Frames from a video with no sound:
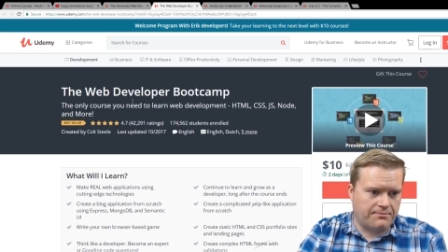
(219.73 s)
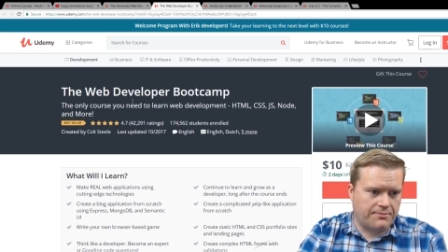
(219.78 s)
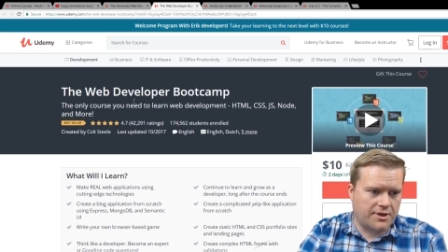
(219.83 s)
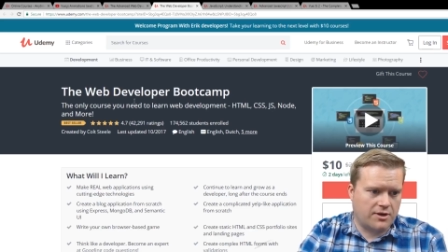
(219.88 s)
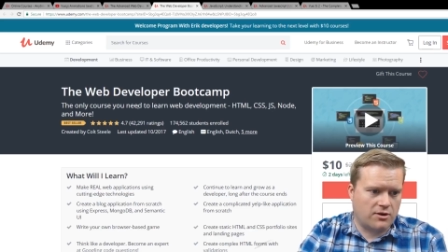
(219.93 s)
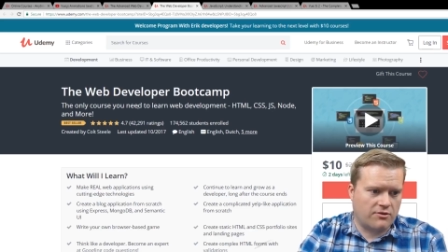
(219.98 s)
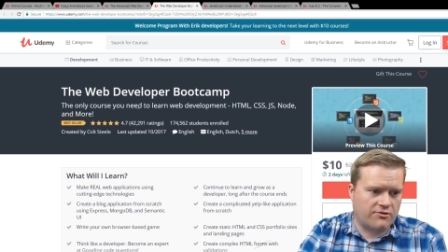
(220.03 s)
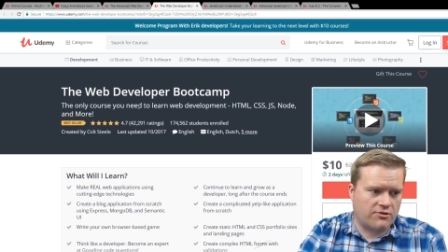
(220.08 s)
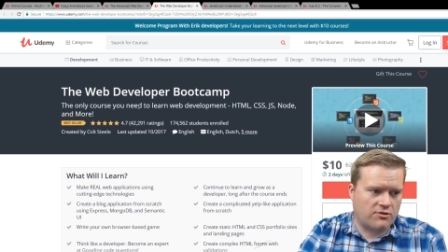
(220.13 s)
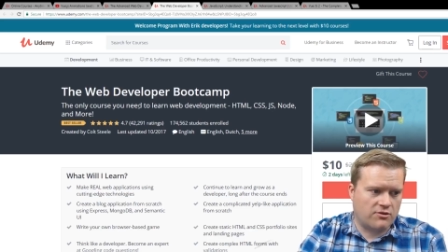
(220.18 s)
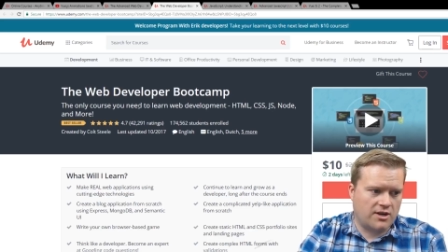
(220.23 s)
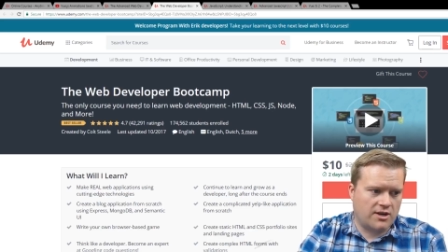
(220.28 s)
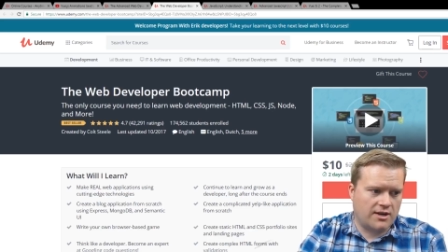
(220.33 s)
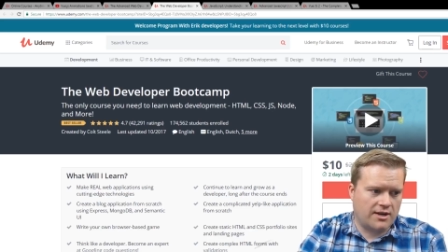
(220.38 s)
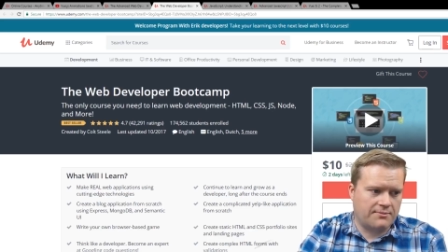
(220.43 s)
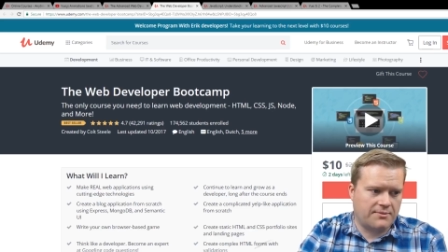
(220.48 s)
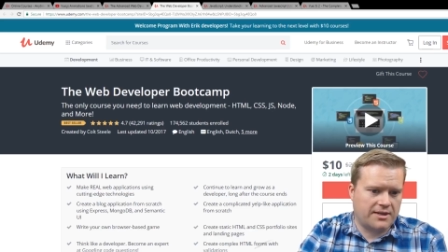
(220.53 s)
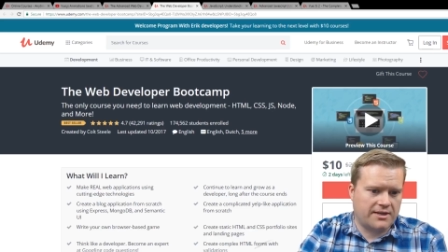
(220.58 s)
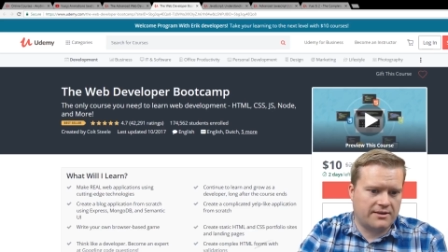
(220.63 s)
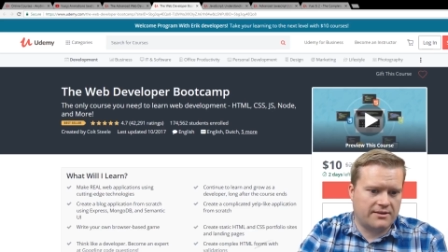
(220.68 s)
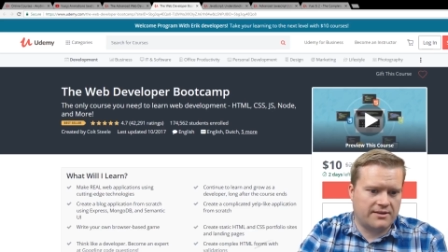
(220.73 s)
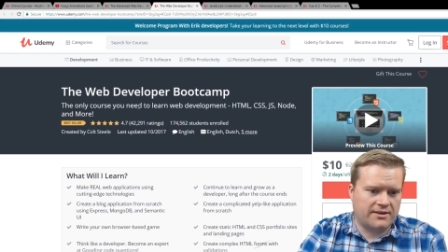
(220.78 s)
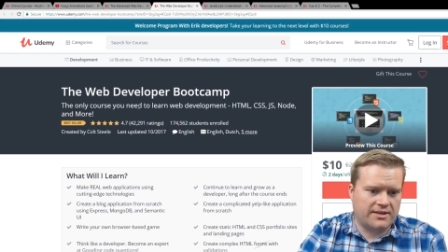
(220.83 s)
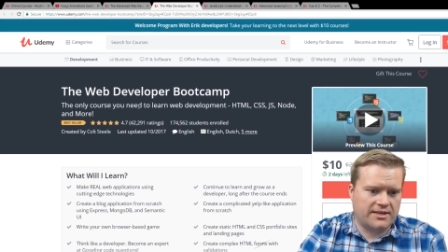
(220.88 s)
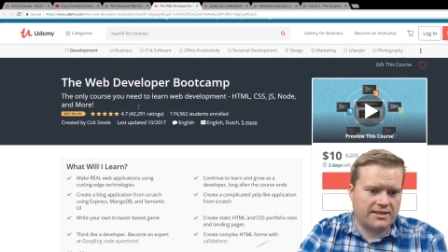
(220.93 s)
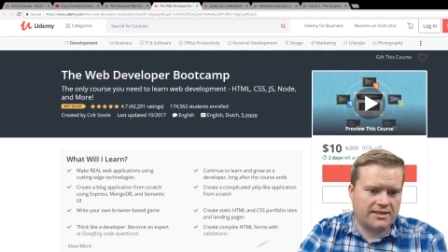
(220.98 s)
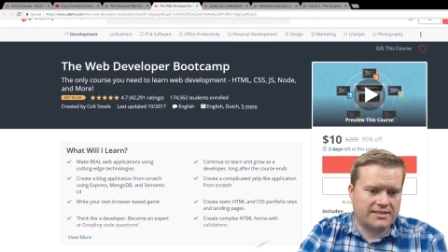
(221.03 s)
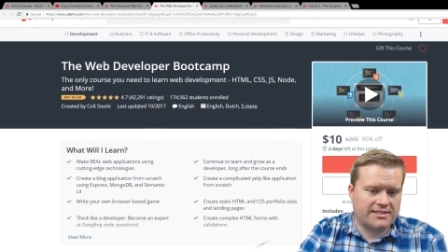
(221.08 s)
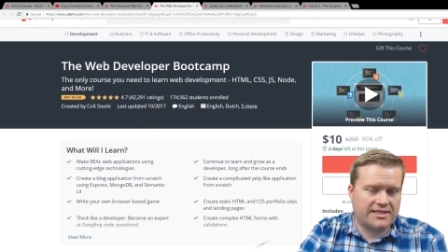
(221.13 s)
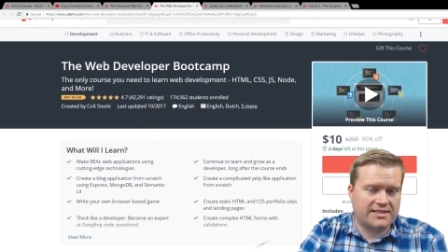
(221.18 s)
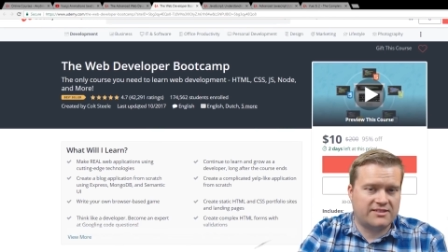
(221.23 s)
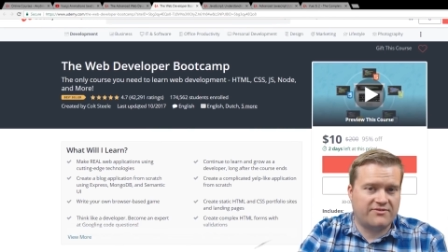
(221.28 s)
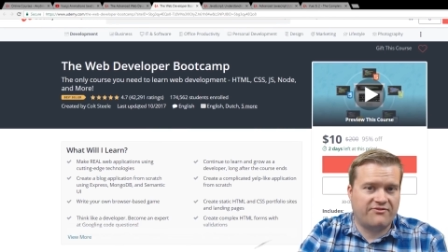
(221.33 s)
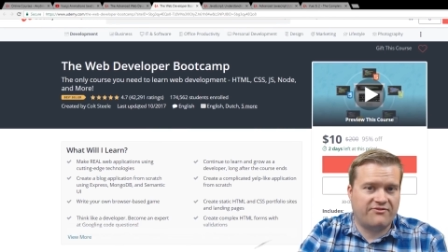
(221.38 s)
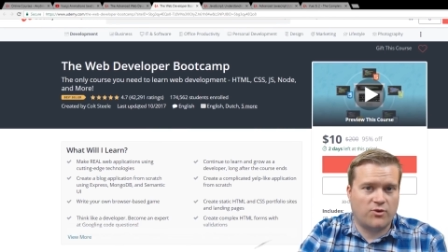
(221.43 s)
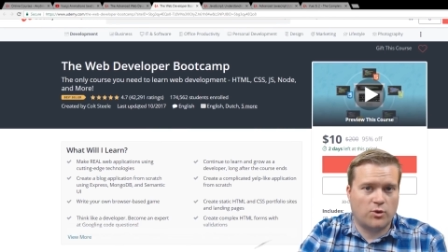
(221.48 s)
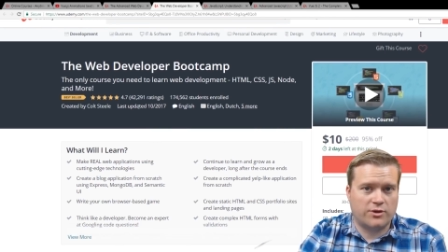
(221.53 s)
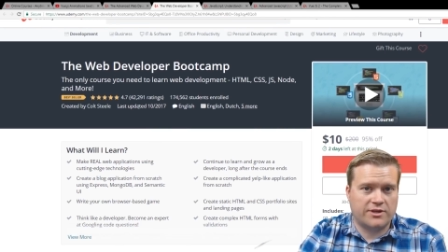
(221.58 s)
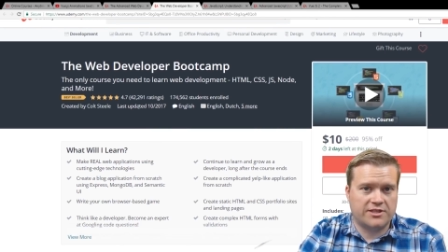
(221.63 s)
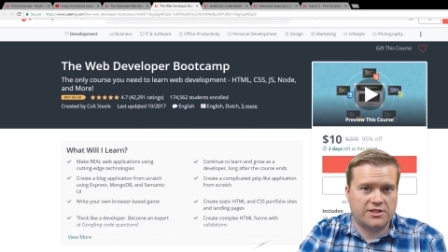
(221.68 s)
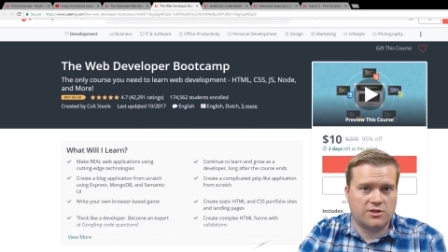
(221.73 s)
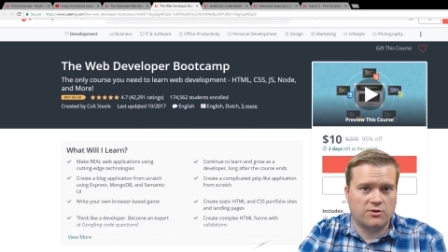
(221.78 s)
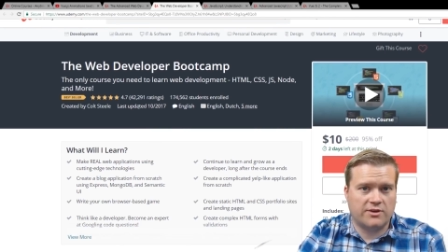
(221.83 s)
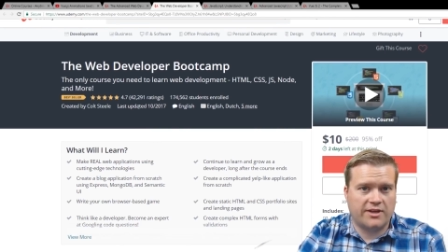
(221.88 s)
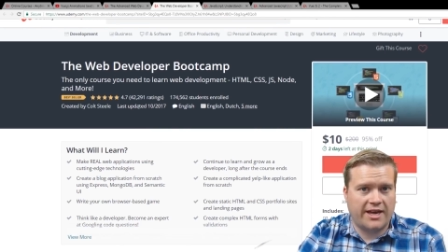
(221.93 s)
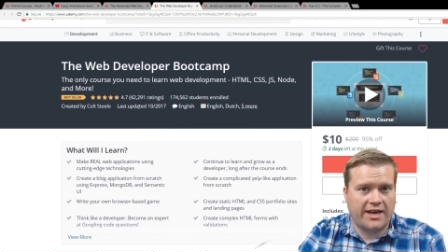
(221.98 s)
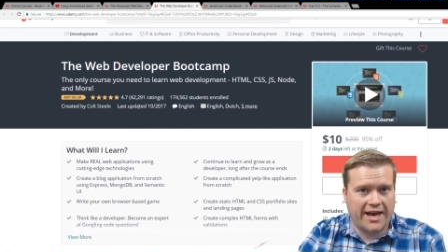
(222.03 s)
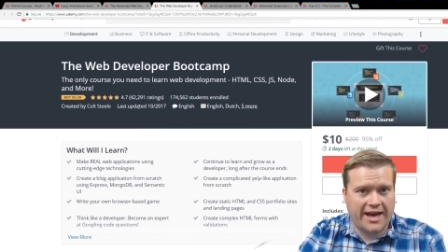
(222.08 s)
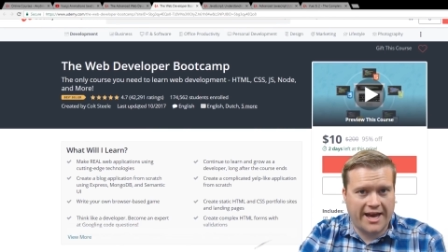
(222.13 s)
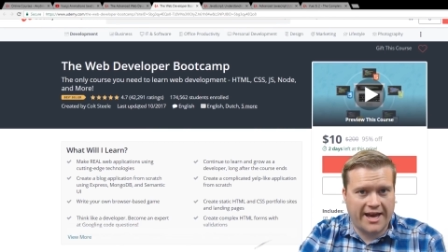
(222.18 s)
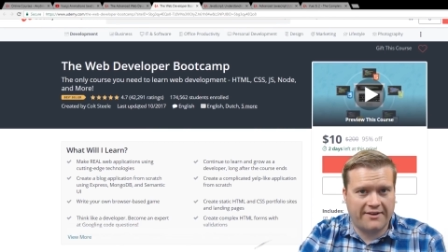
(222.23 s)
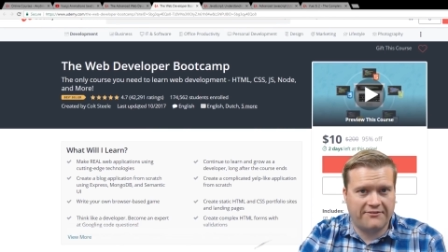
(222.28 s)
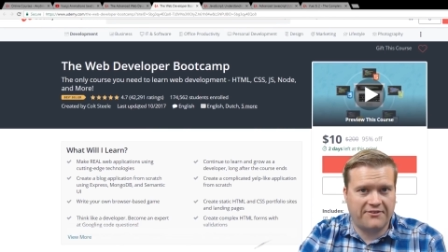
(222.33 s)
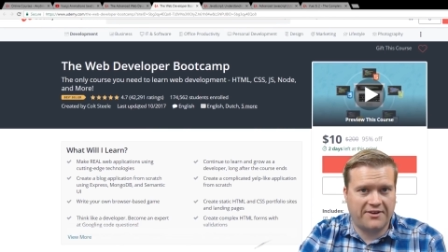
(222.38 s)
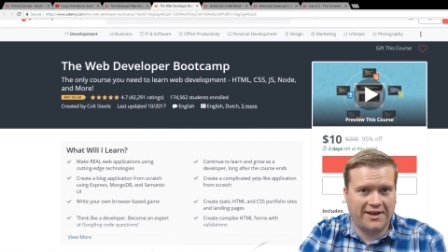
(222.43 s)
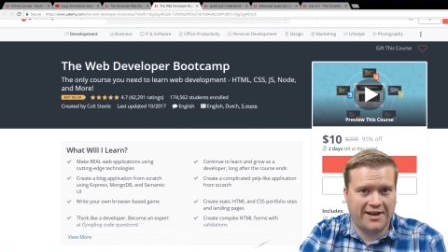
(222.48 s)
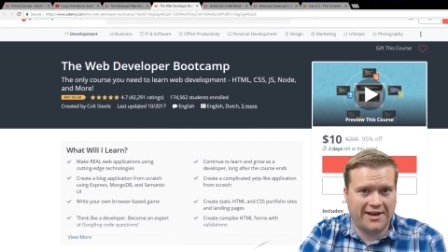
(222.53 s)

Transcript: But overall, I mean, this has 42 and a half